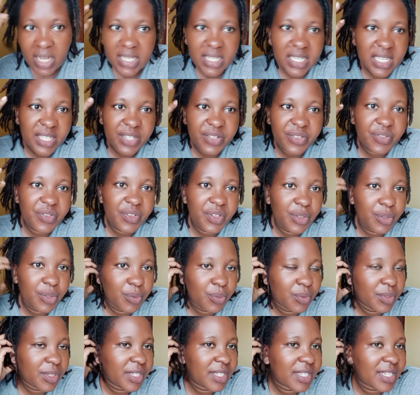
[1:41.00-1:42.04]
just
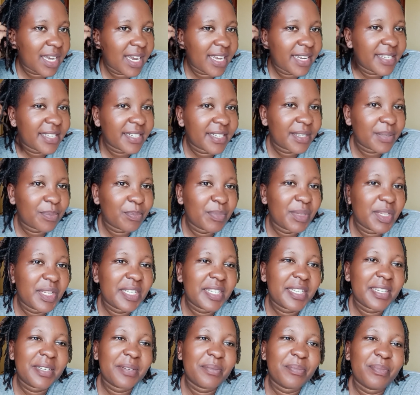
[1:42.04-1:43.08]
redo it. I just
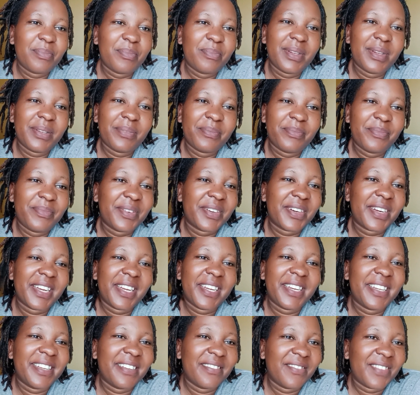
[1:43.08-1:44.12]
missed
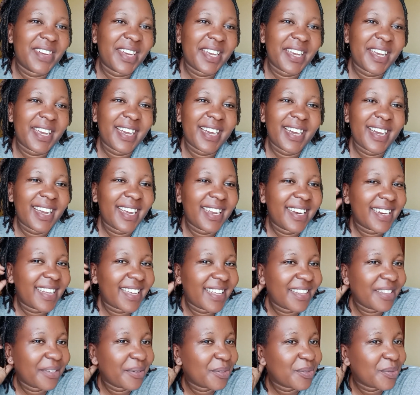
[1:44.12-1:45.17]
braiding my hair, and
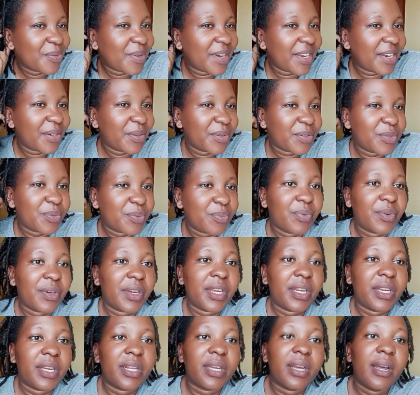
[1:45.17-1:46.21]
I thought, why not
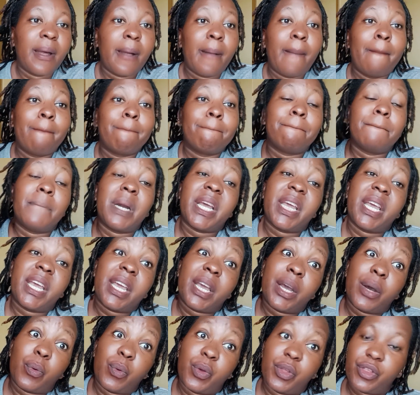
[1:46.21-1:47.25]
braid my
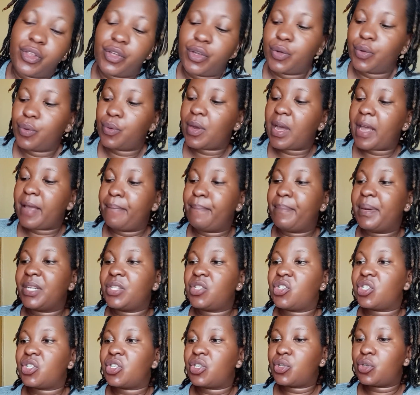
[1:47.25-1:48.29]
hair with you? I
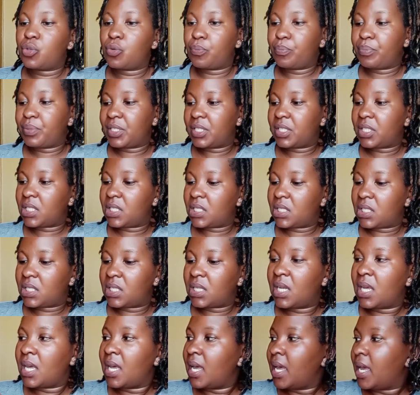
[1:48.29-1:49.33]
purchased two pieces,
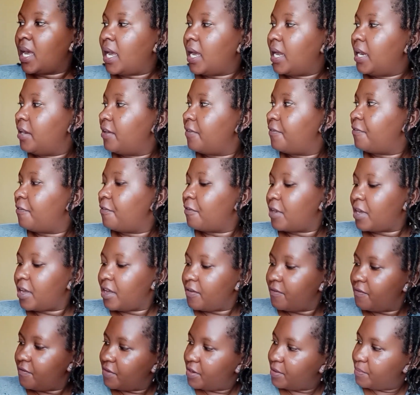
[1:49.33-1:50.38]
and for
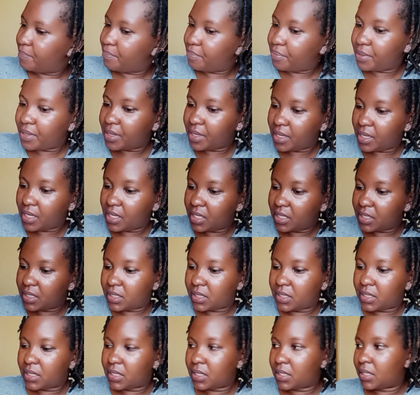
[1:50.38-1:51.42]
every
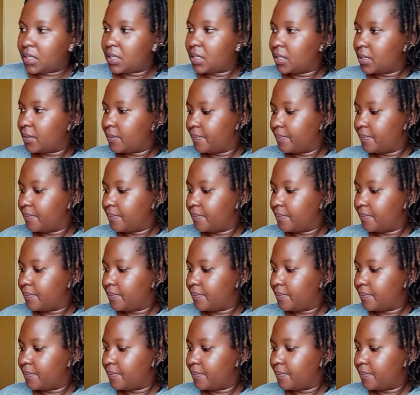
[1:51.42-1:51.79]
piece